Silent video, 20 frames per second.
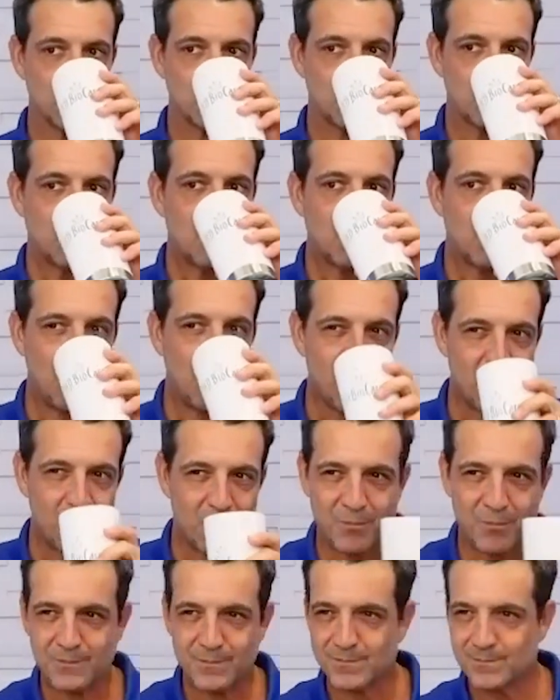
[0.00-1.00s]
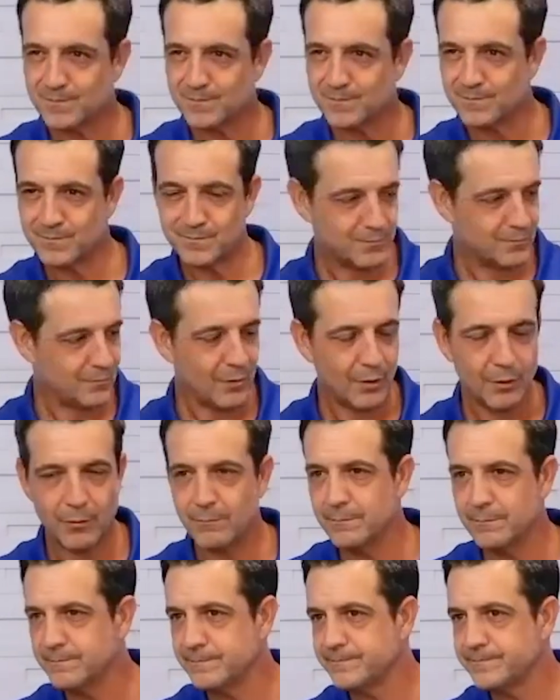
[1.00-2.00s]
Ellie, she's sharing with us
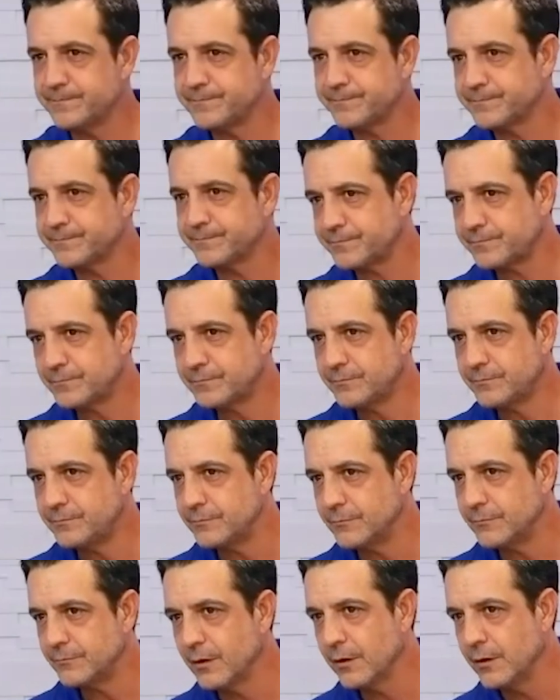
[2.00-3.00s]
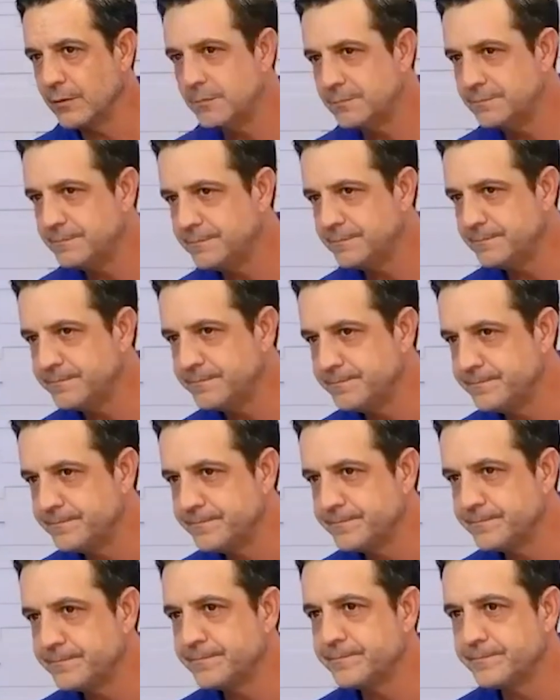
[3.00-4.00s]
how she's replenishing her
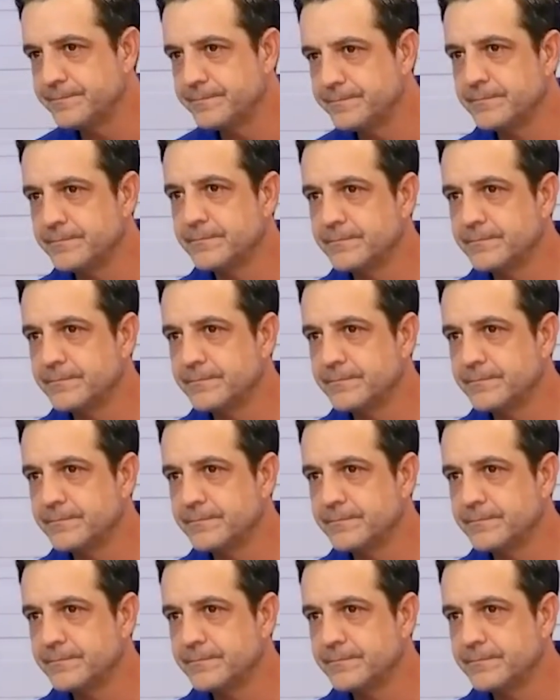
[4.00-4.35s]
energy,